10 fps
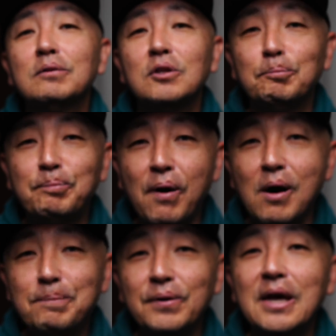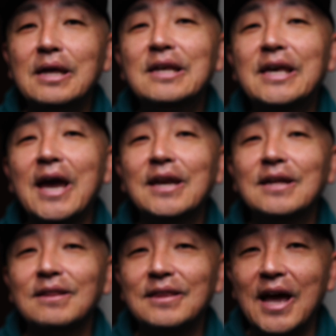the pump
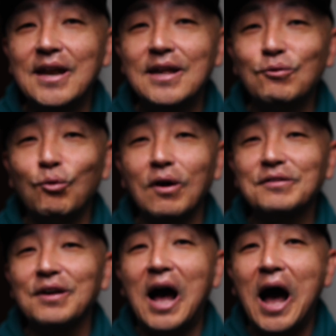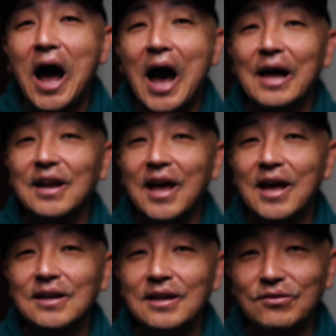indicated that it was hot
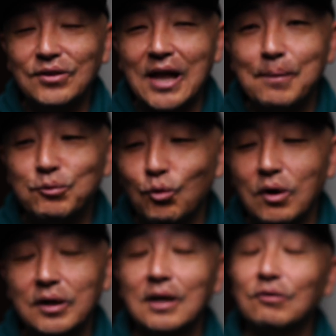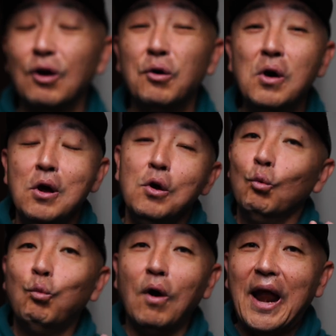and it stopped working. So
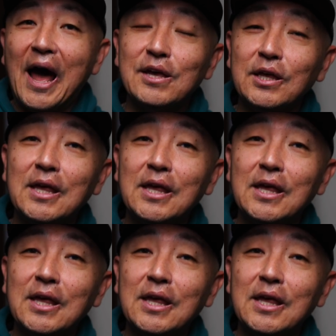what I